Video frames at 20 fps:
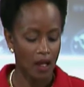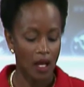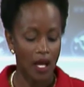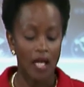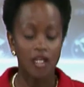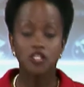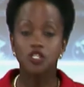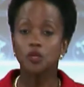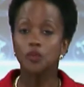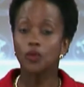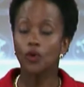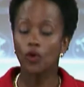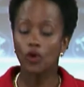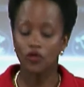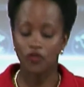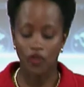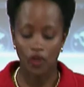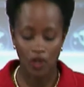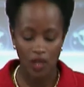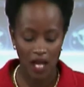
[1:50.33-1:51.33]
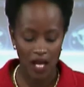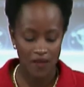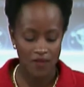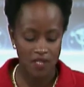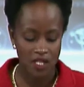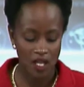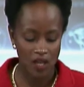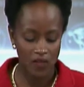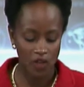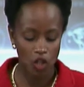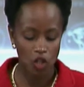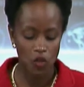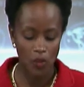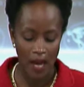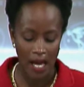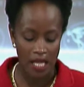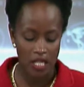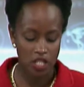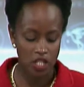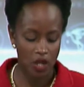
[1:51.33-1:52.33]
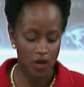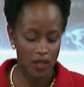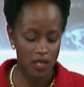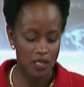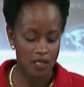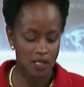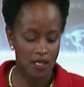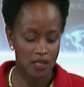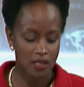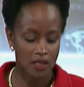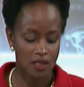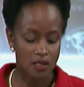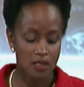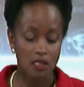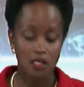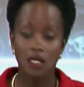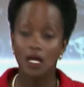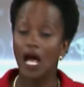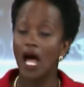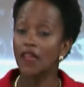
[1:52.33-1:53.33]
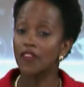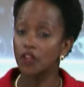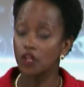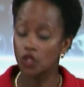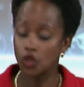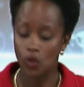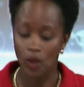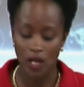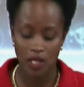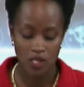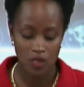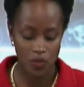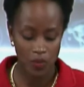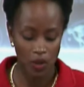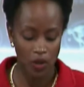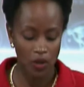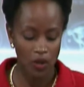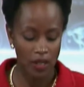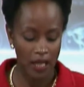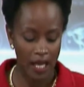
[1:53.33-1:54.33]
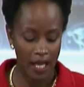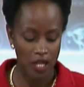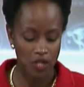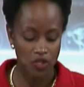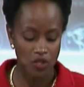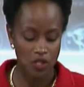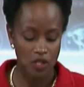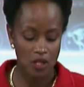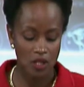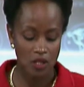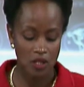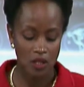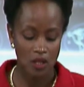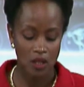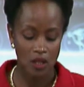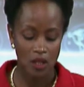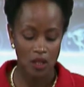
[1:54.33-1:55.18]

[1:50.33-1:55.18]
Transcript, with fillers: And support for life saving humanitarian assistance at the UN's myriad agencies